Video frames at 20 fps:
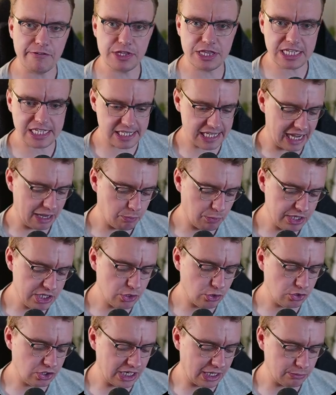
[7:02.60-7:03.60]
this time, when
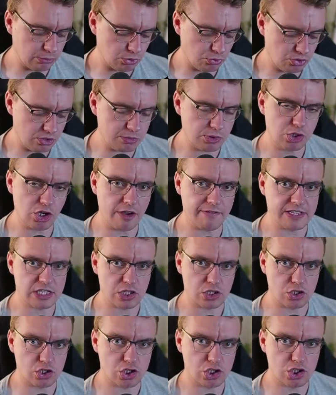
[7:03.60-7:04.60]
your downstream service
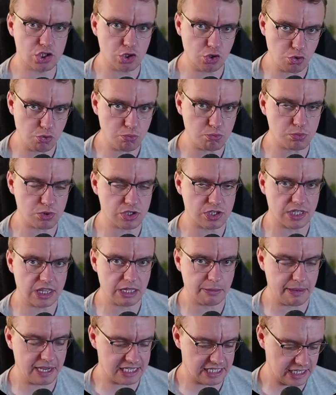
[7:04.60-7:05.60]
consumes the
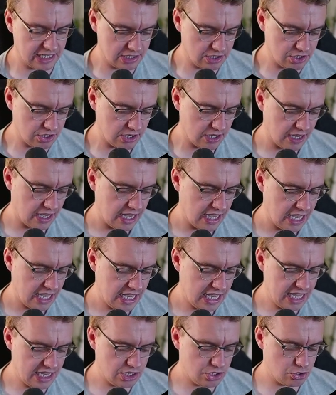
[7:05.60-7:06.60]
message,
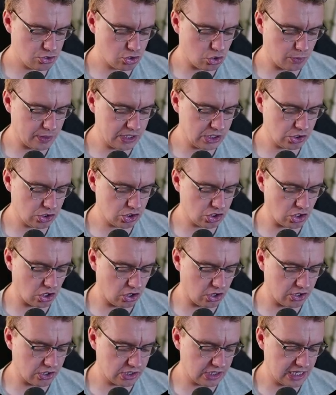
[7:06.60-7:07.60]
it's just going to
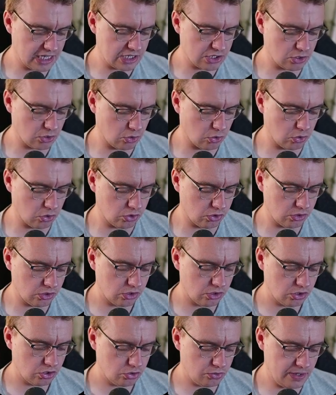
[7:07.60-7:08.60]
start its own
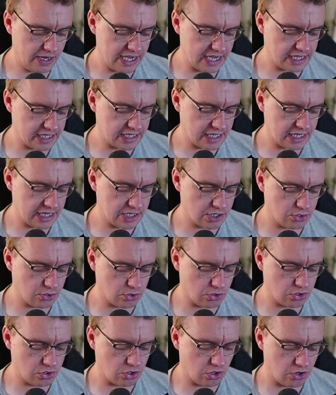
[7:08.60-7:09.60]
trace, and it's going
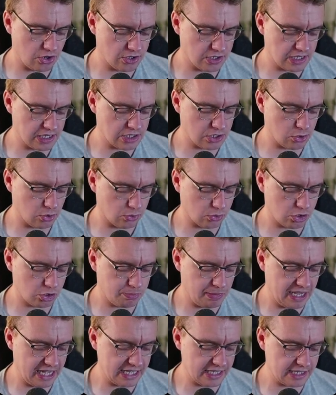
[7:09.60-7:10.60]
to start its own
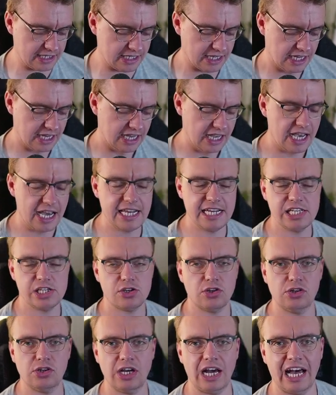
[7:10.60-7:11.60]
spans, and it's
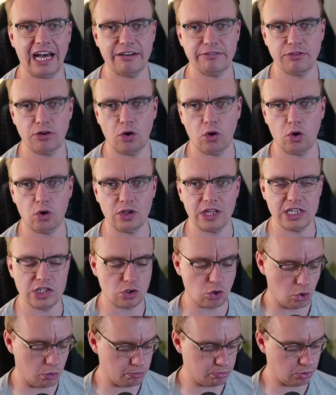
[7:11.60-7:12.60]
going to have all its
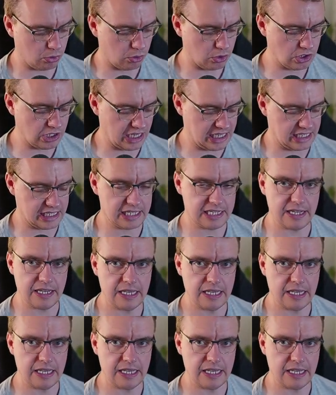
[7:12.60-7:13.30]
own processing.